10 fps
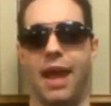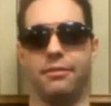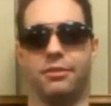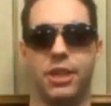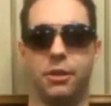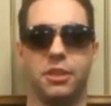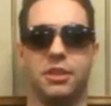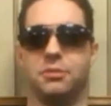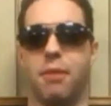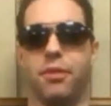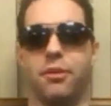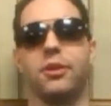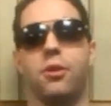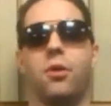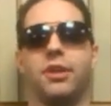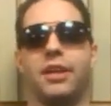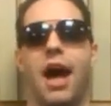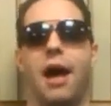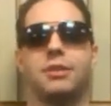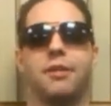and shielded his mother and called the
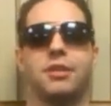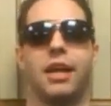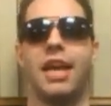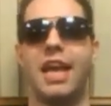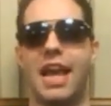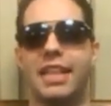cops, I was like,